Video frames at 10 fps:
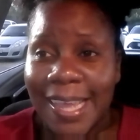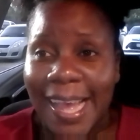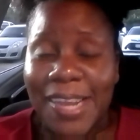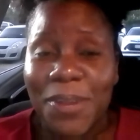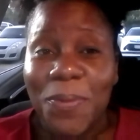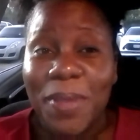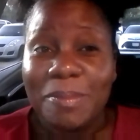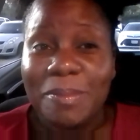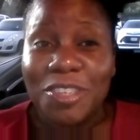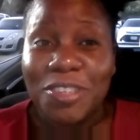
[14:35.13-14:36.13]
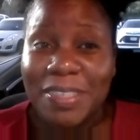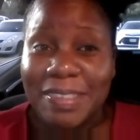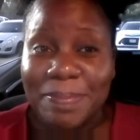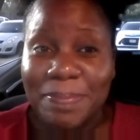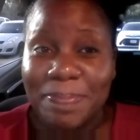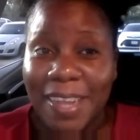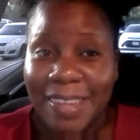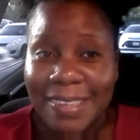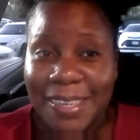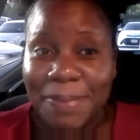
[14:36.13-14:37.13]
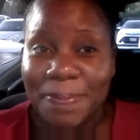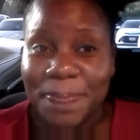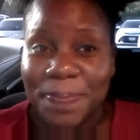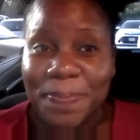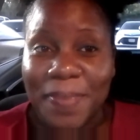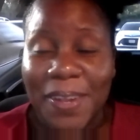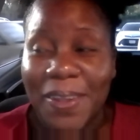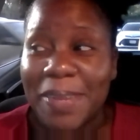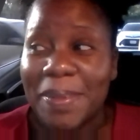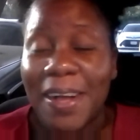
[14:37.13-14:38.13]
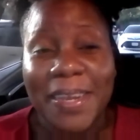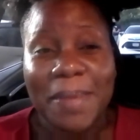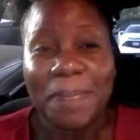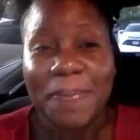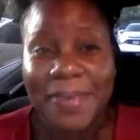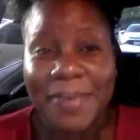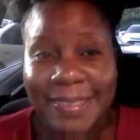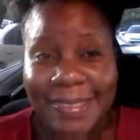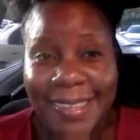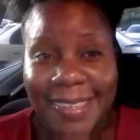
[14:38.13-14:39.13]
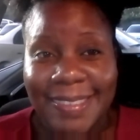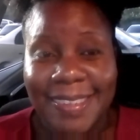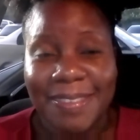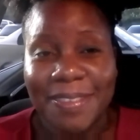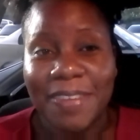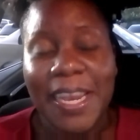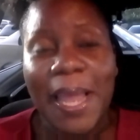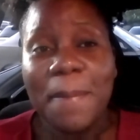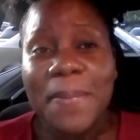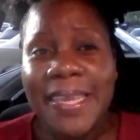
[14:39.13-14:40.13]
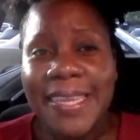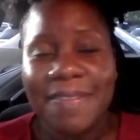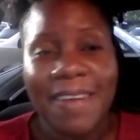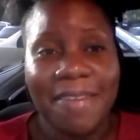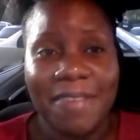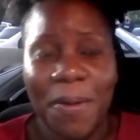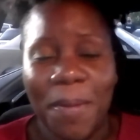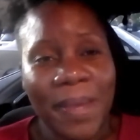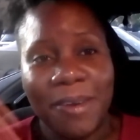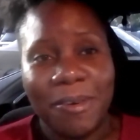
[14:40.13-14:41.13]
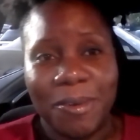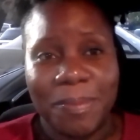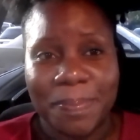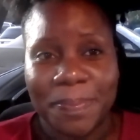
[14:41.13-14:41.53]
And the way I'm treating that of them, you know, and him call them princess and stuff like that. Like, me never have that when me I grow up.